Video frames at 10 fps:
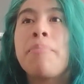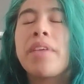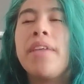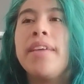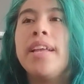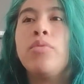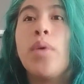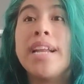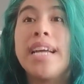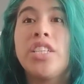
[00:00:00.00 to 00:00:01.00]
And then
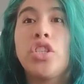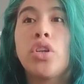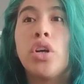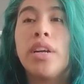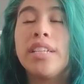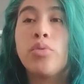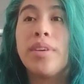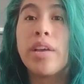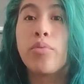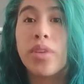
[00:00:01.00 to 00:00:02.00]
when I start, it's
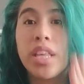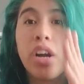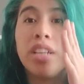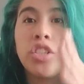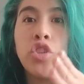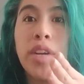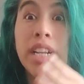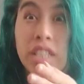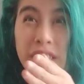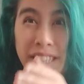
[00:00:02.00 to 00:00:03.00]
when I really concentrate
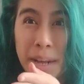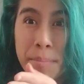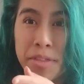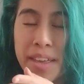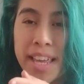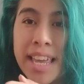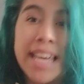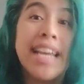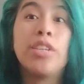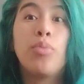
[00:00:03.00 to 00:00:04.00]
on something
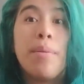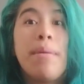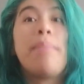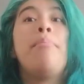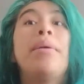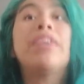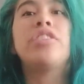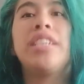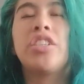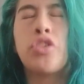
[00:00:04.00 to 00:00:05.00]
is when my bigger
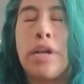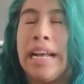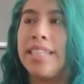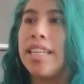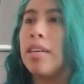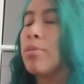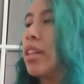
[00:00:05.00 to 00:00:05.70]
tics start acting up.